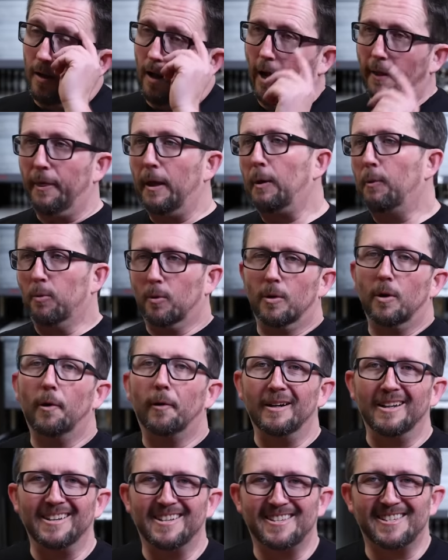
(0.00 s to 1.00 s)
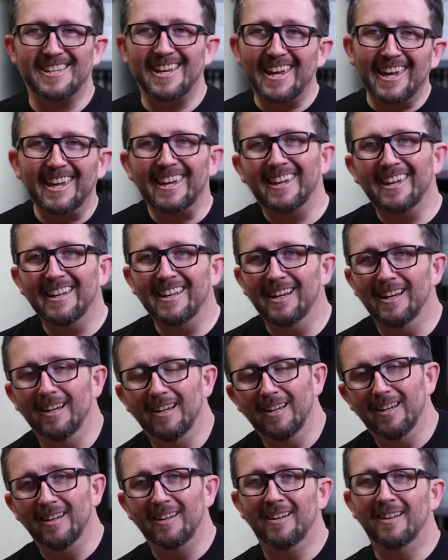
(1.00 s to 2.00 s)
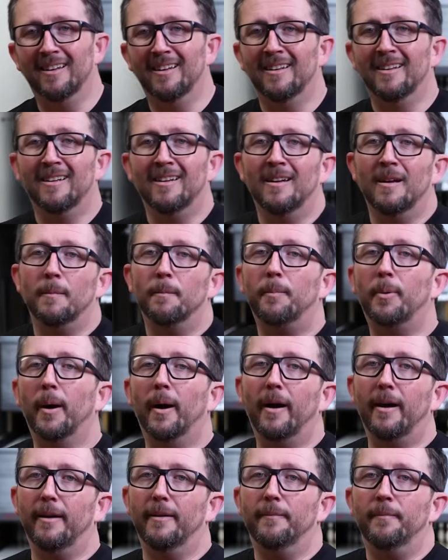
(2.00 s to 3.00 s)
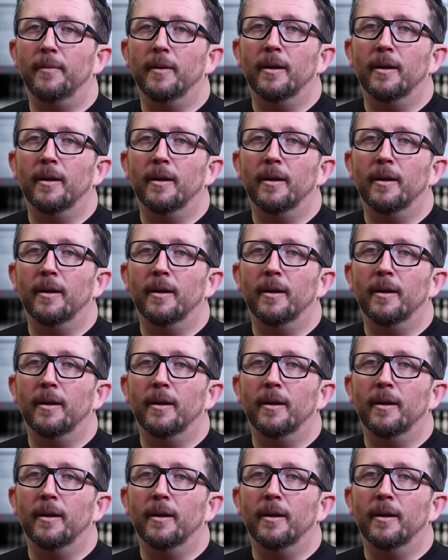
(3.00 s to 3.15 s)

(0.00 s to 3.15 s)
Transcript: I think we're already seeing it, but